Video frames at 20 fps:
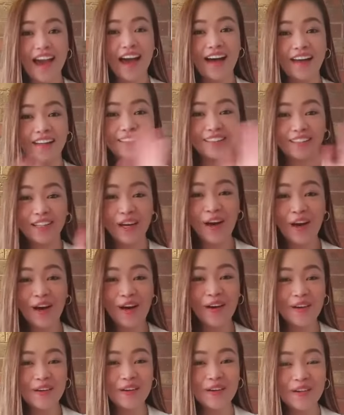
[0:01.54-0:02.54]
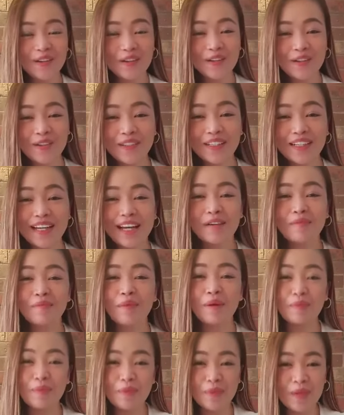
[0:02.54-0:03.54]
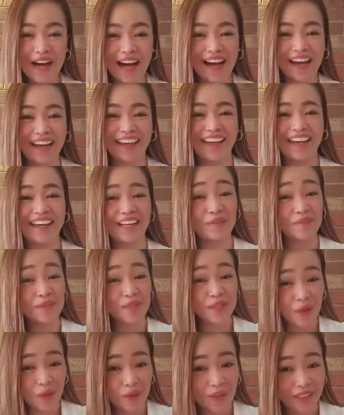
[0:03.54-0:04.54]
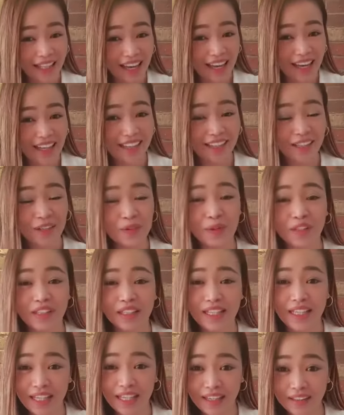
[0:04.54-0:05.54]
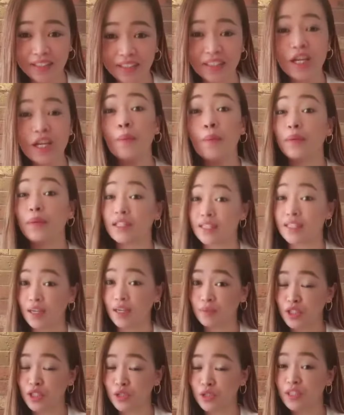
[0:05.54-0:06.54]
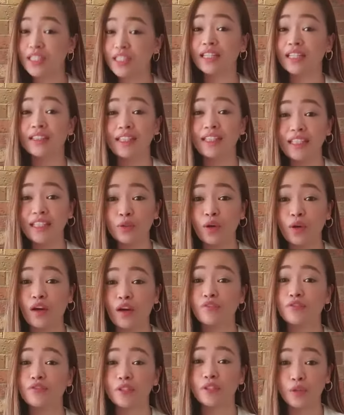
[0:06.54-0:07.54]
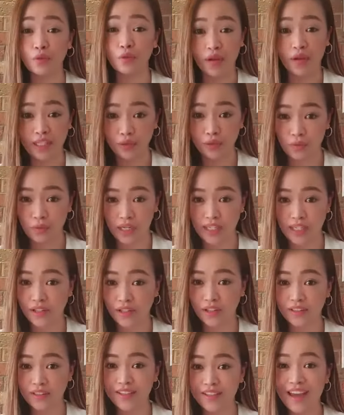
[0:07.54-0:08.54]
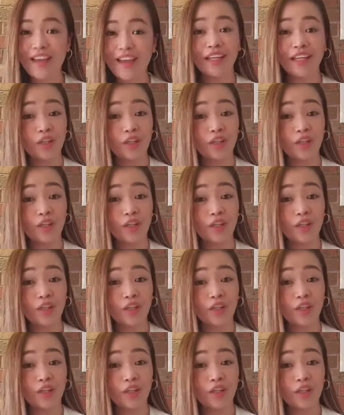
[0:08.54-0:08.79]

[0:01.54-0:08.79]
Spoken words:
Hello! Mabuhay! And I'm so glad that you are here because I'm sure nandito ka for a great reason.